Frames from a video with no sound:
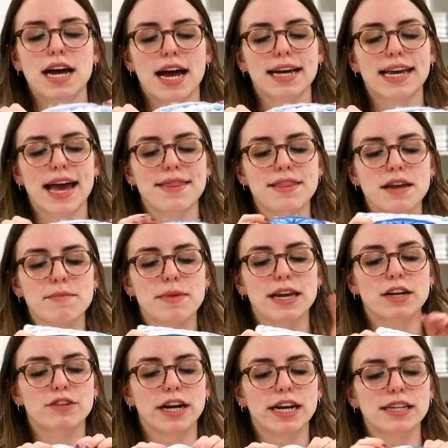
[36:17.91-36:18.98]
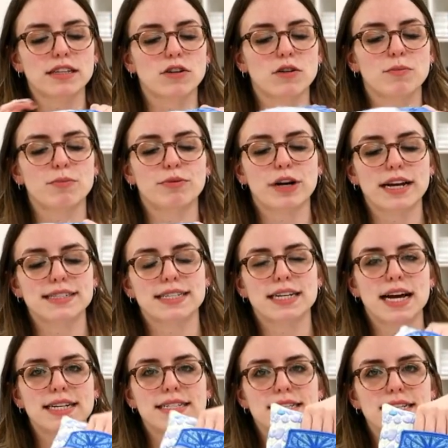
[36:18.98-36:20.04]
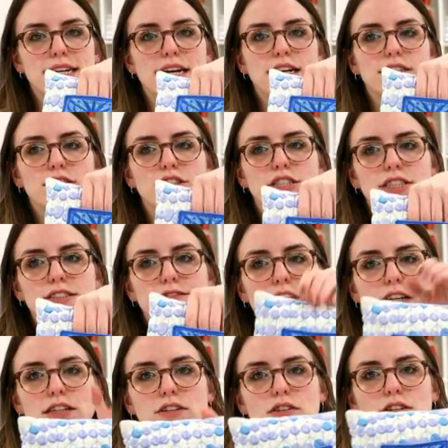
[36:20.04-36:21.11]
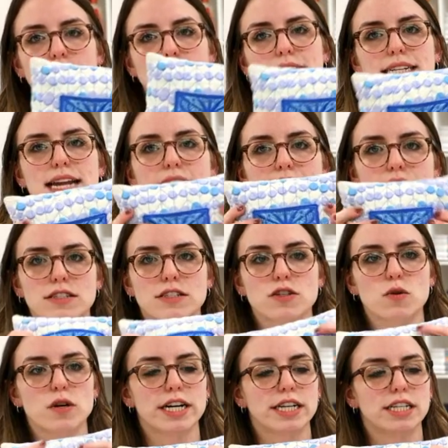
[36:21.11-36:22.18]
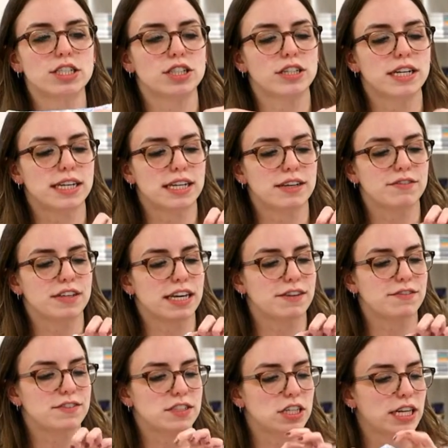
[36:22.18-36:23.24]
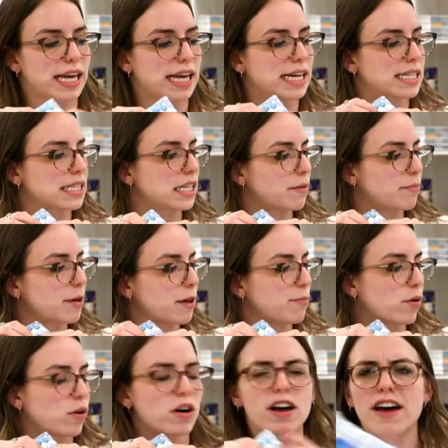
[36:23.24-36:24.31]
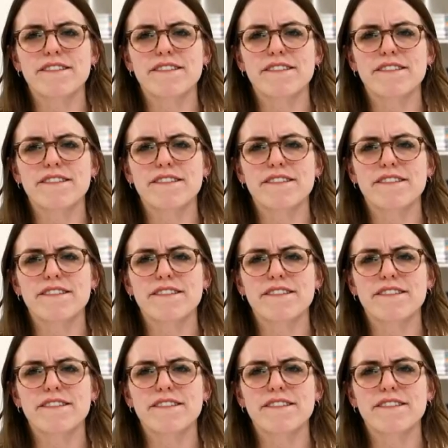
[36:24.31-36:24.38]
Again, they make great little present ideas or just fun little knickknack storage. You can give gifts or candy to people.